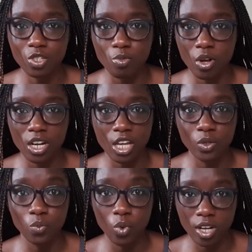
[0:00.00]
small
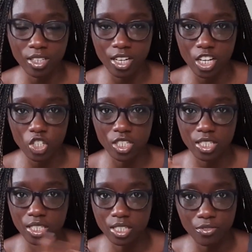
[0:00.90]
in one collection
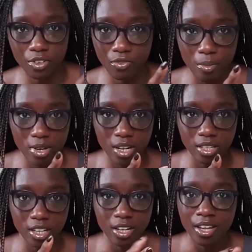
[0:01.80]
is different from
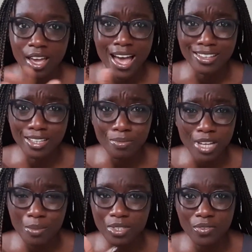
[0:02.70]
another. And
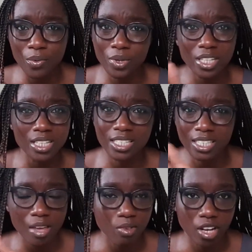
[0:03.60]
sometimes even within the
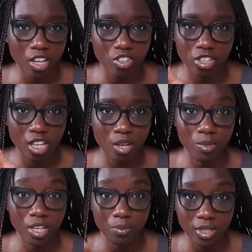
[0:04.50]
same collection, they can be
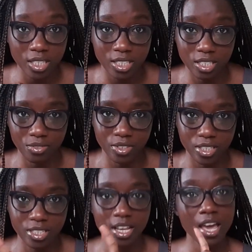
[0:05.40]
completely
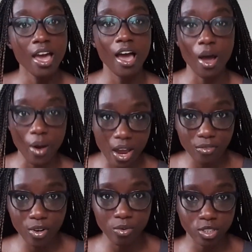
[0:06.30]
different.
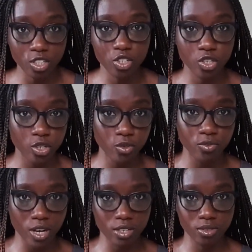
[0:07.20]
However, with the new
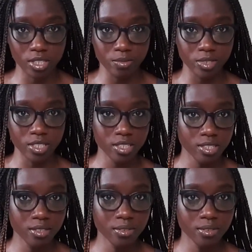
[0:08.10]
Bridal Seamless,